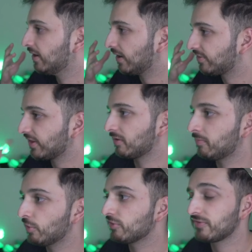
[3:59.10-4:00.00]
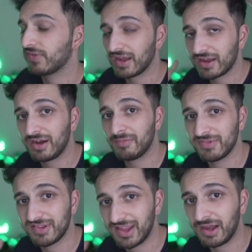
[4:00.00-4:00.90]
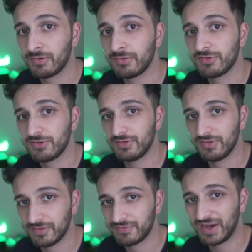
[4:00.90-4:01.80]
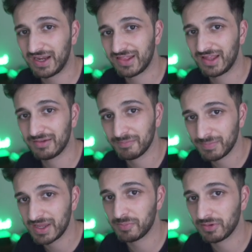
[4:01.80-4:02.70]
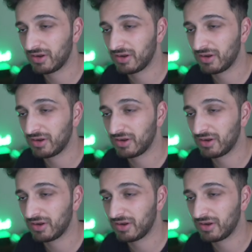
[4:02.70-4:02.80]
think most of that comes down to the fact that people